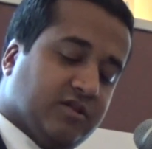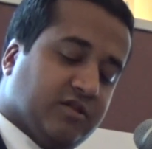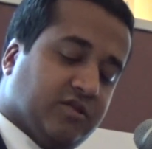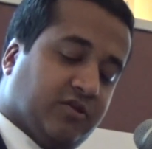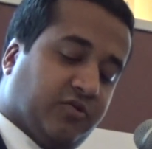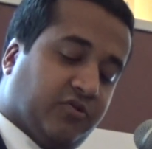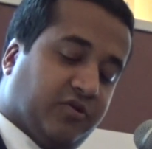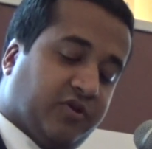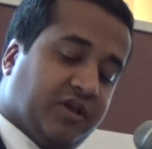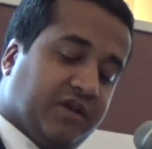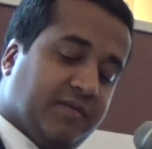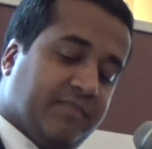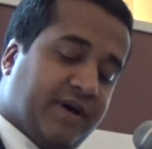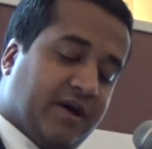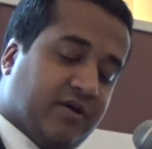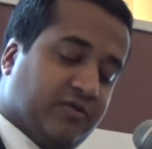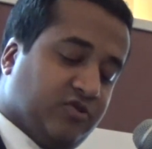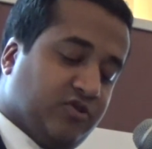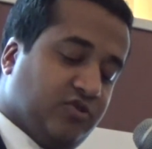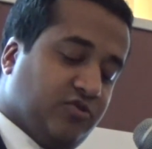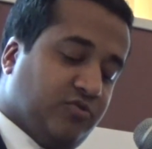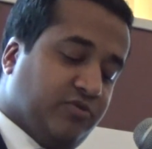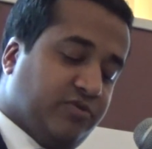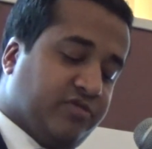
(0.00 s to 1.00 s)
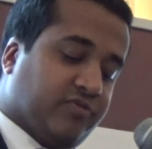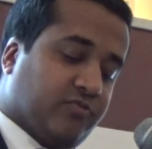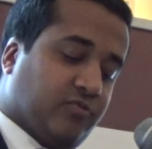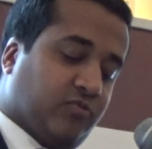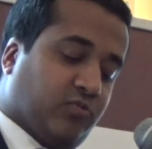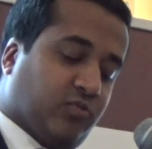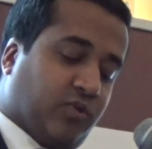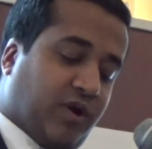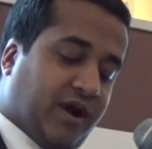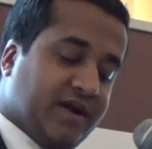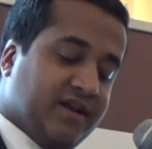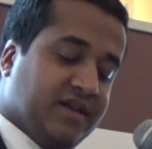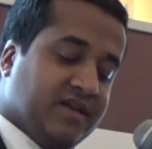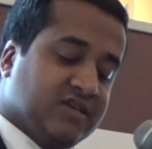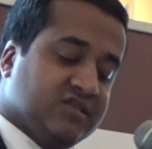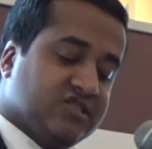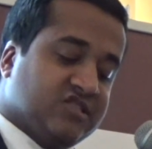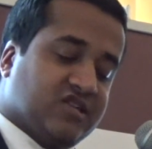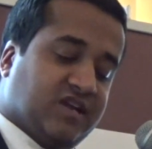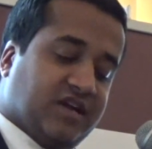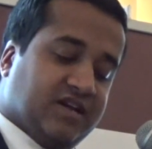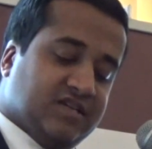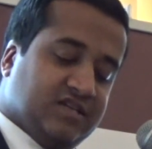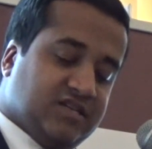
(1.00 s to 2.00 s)
learning about you through writings
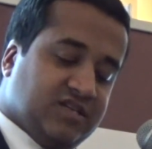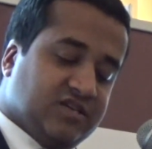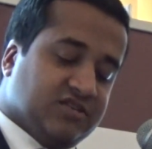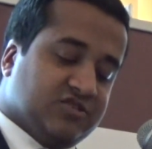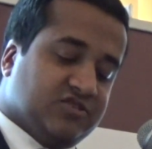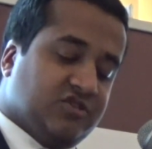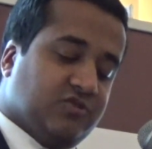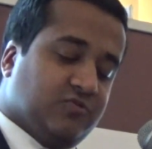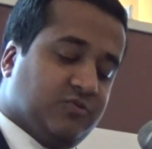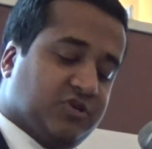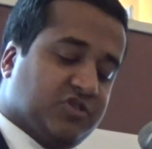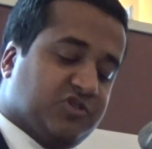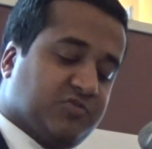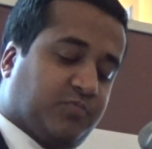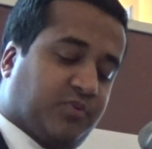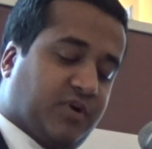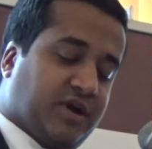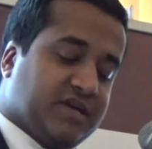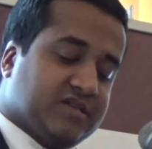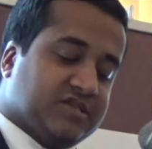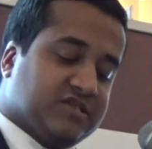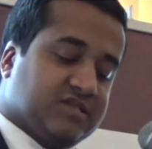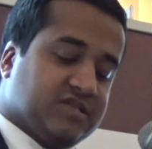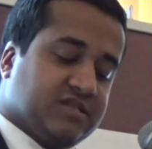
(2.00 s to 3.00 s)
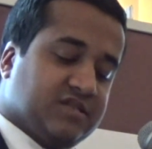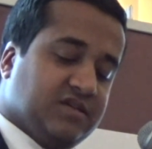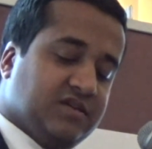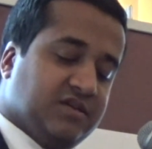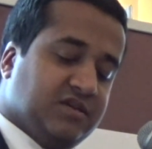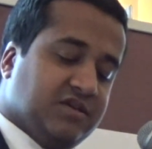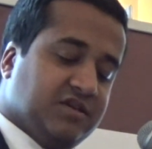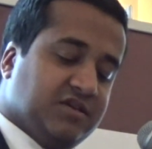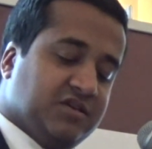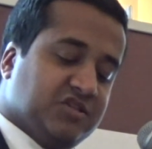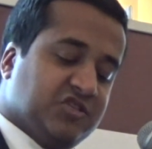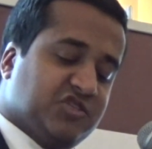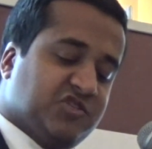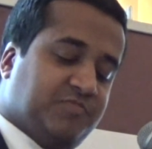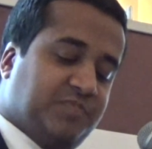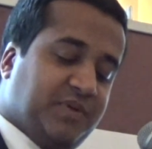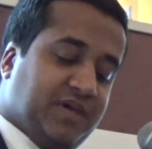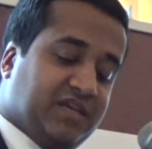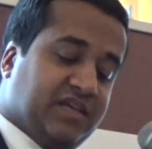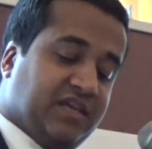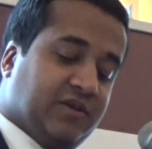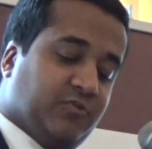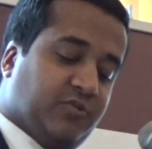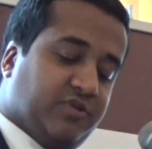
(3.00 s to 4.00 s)
and ideas you express,
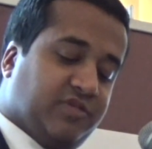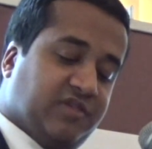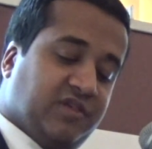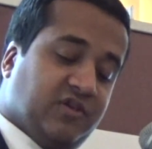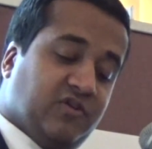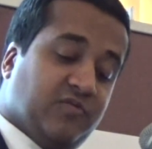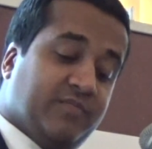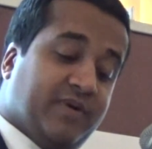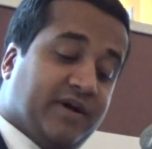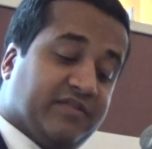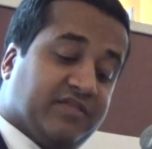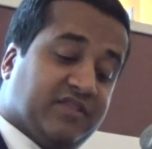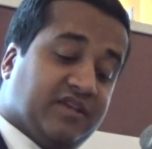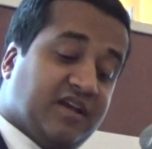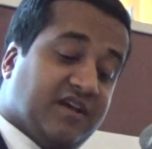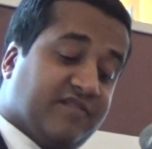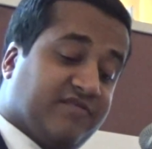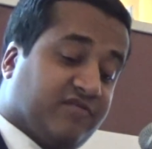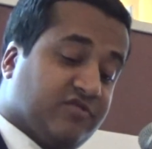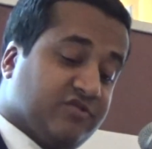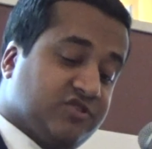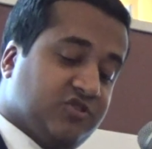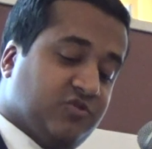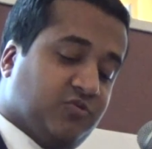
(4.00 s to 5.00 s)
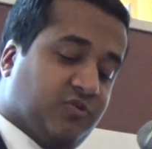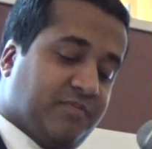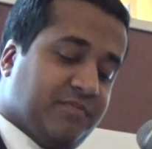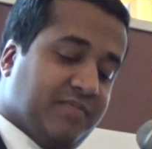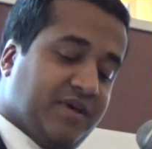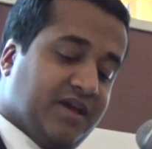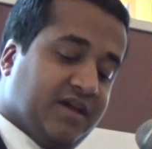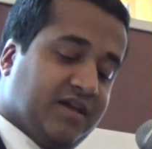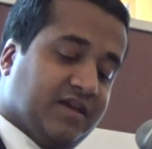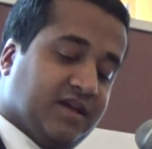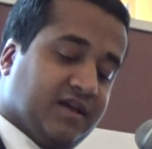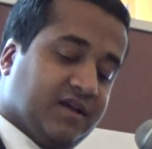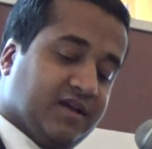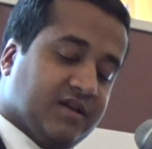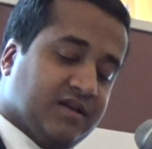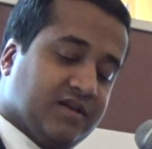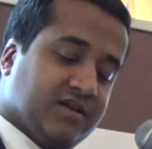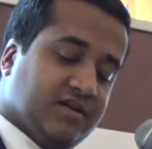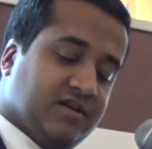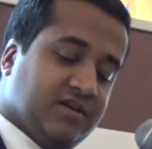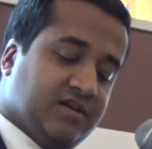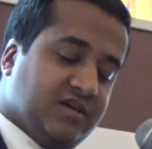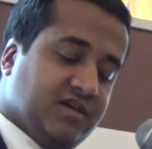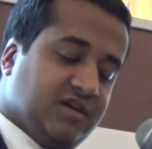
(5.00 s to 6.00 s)
speaking with you about the efforts you are making.